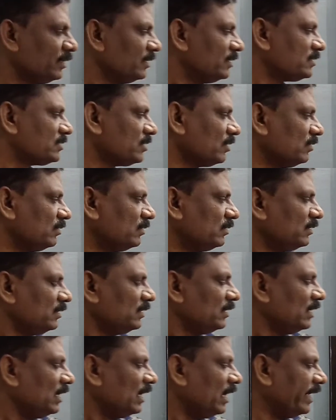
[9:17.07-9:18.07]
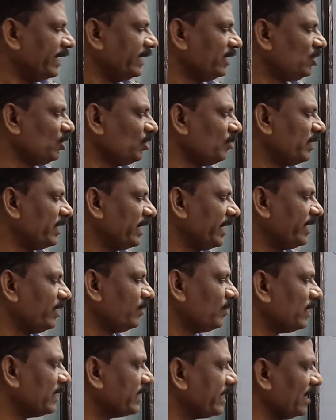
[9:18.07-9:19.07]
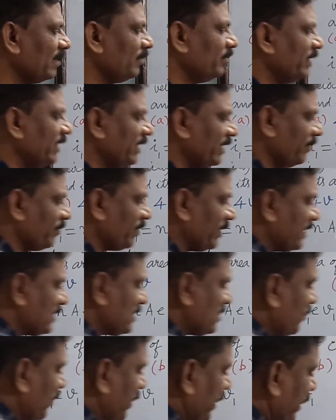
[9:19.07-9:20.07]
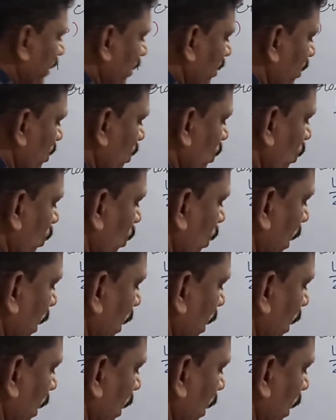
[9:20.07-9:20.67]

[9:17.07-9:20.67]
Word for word: So I two by I one can be replaced by two